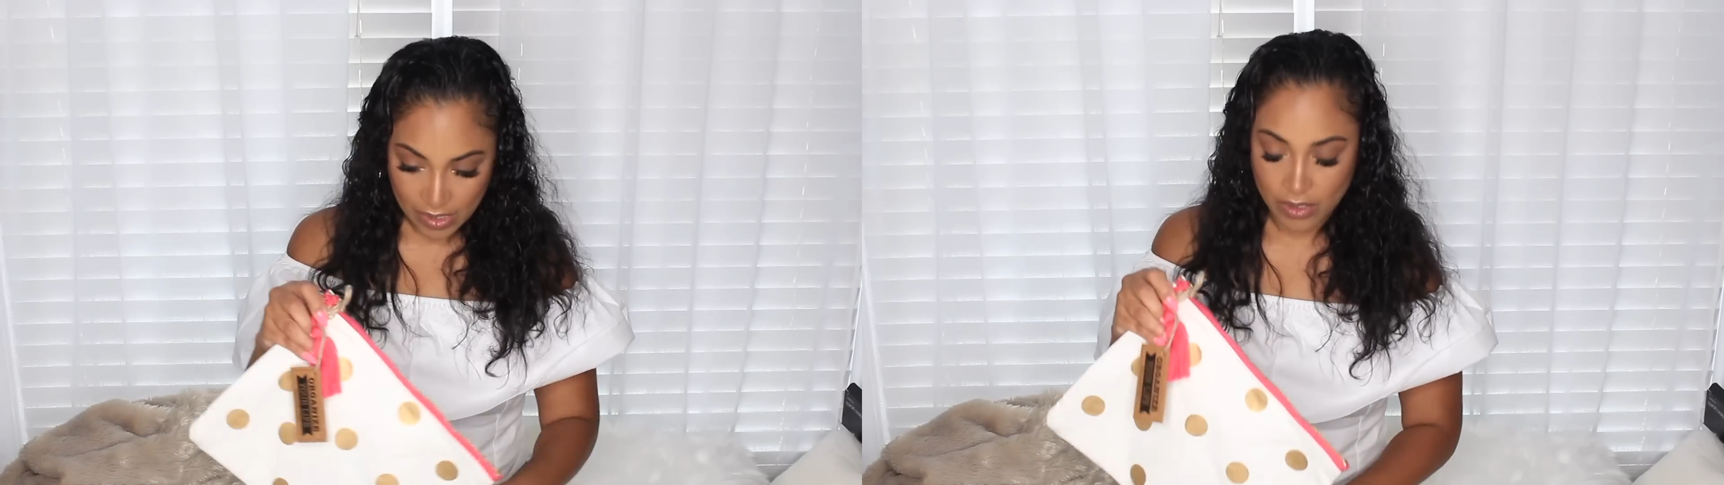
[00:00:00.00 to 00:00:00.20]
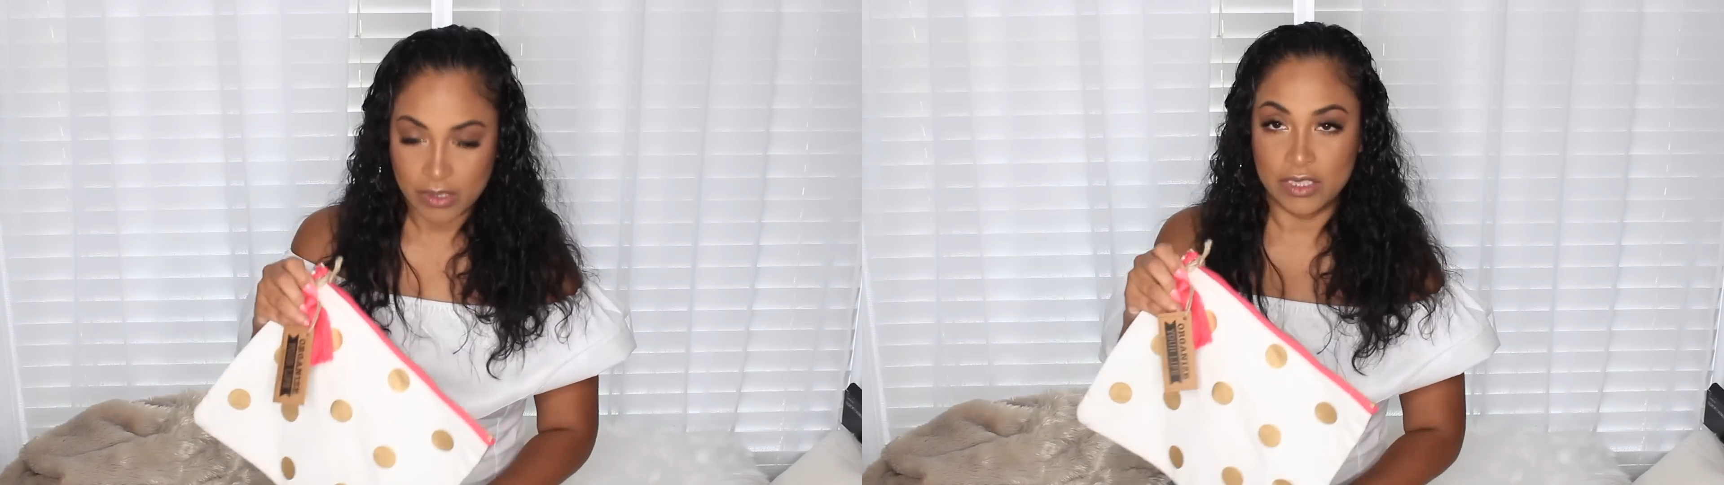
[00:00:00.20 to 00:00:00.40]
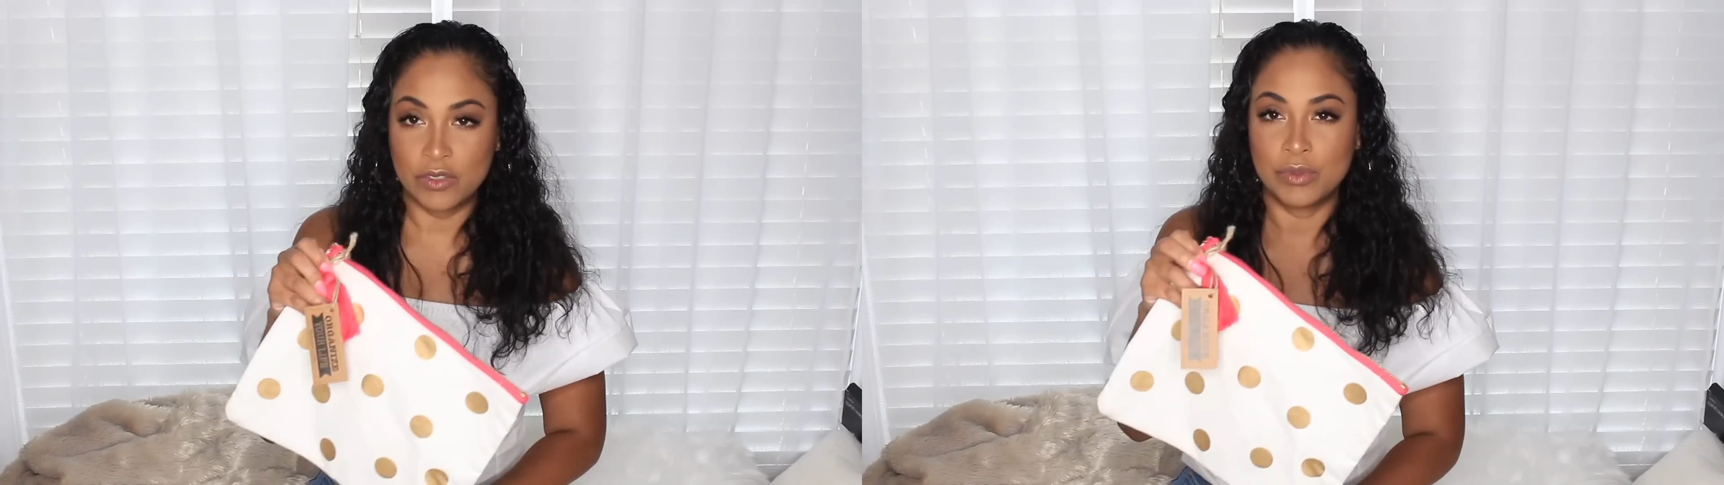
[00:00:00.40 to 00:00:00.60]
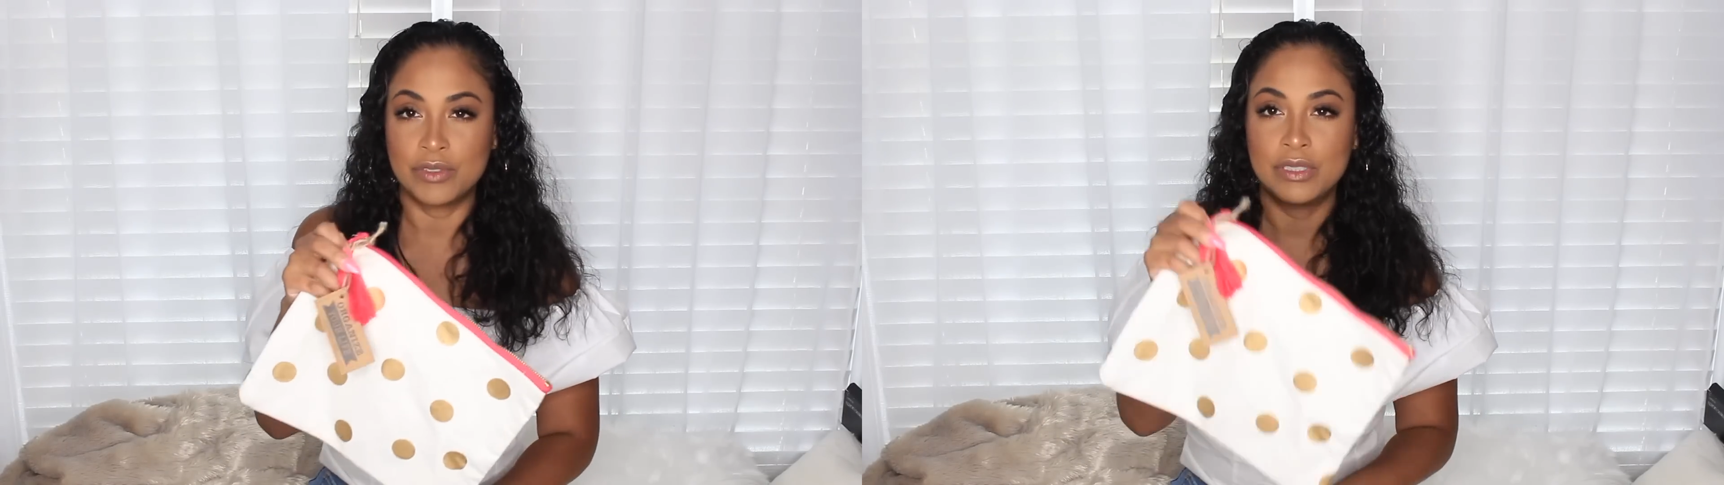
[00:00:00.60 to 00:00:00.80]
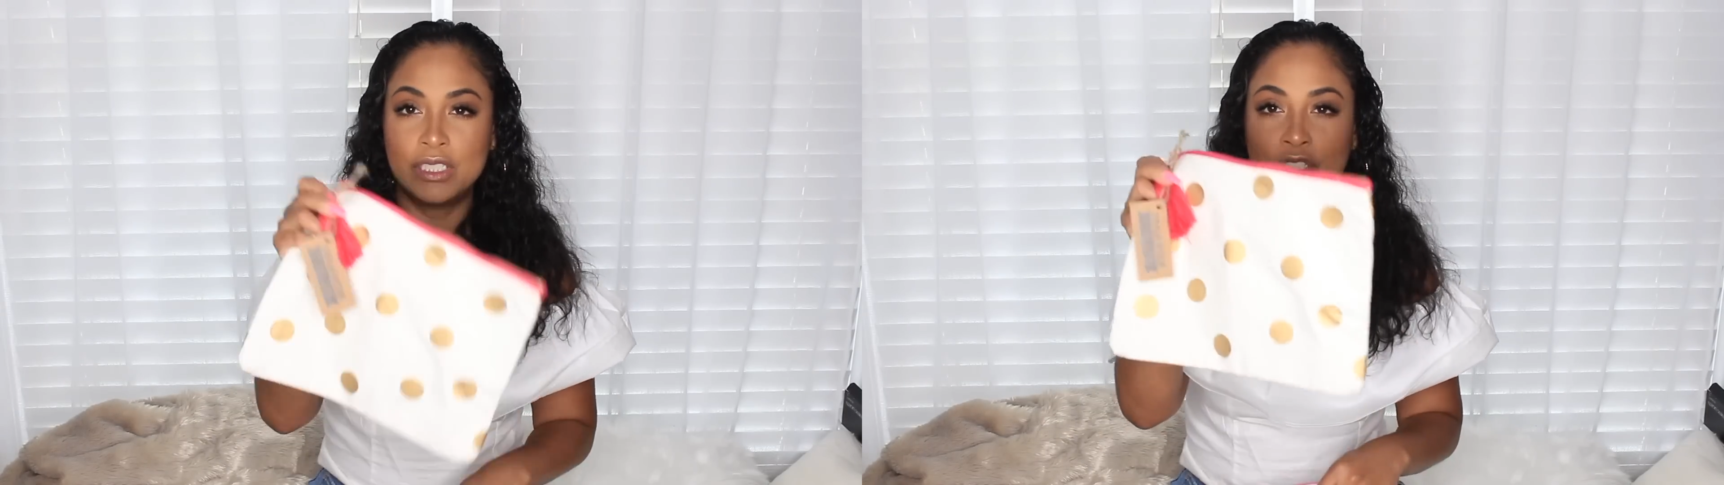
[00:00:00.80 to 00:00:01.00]
I thought these
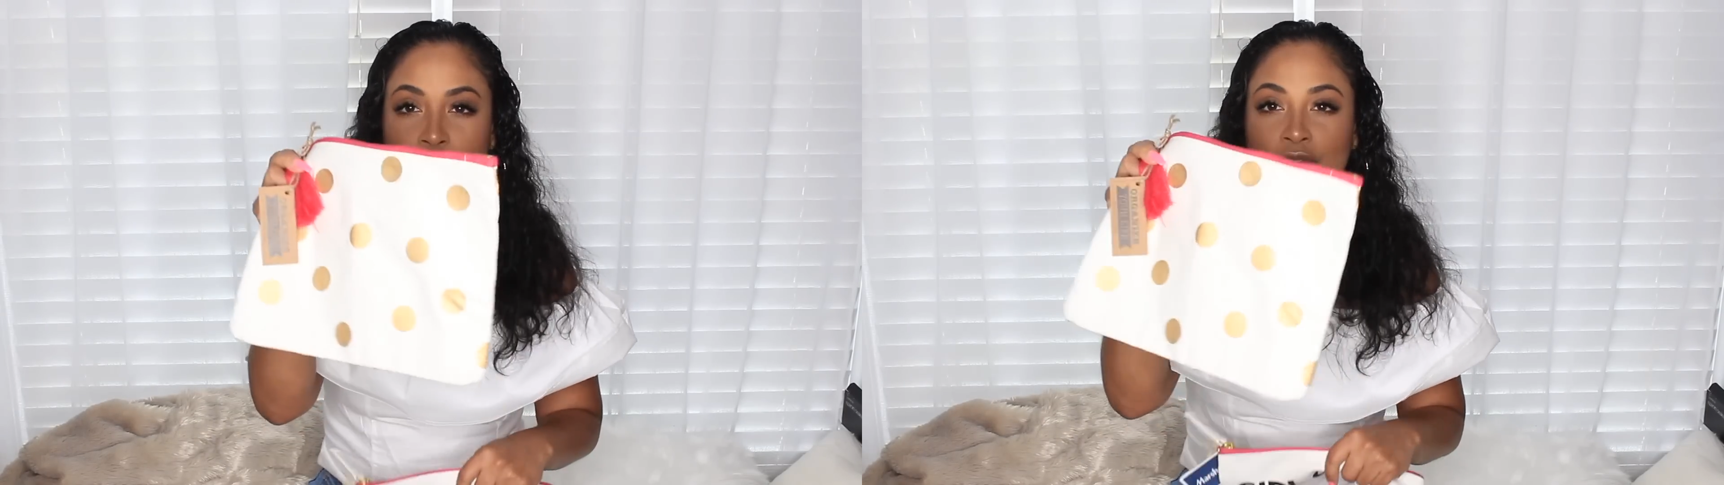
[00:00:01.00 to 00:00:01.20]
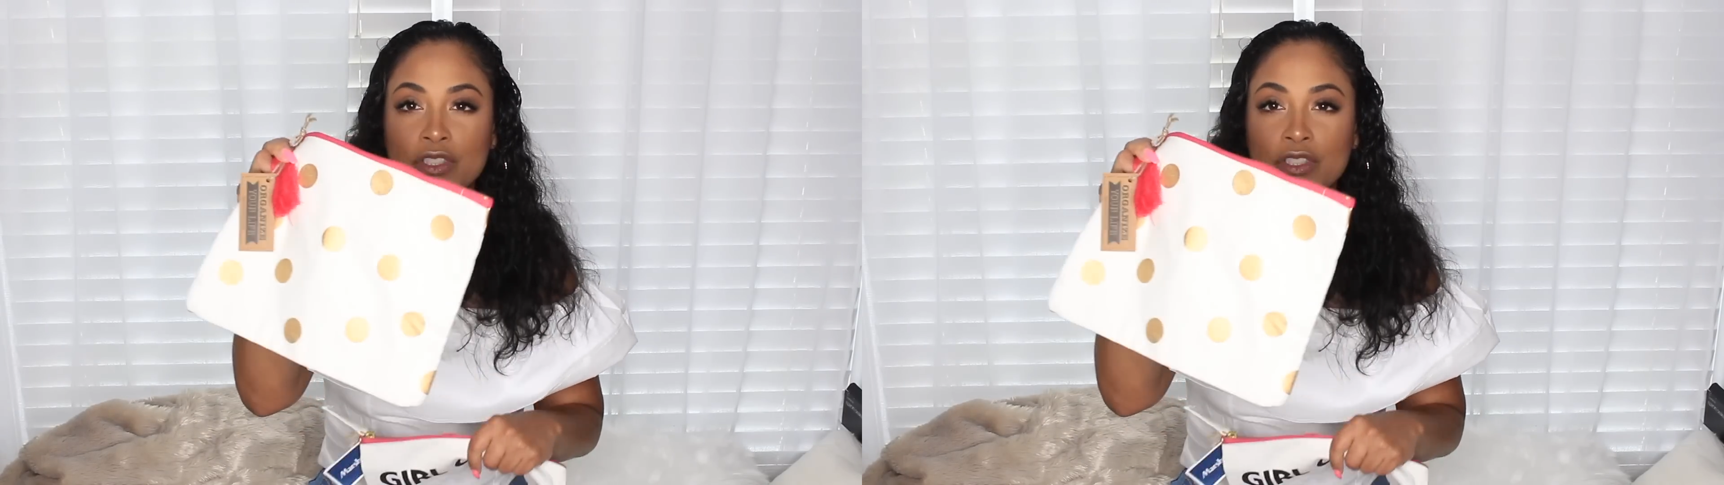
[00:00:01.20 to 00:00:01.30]
were really cute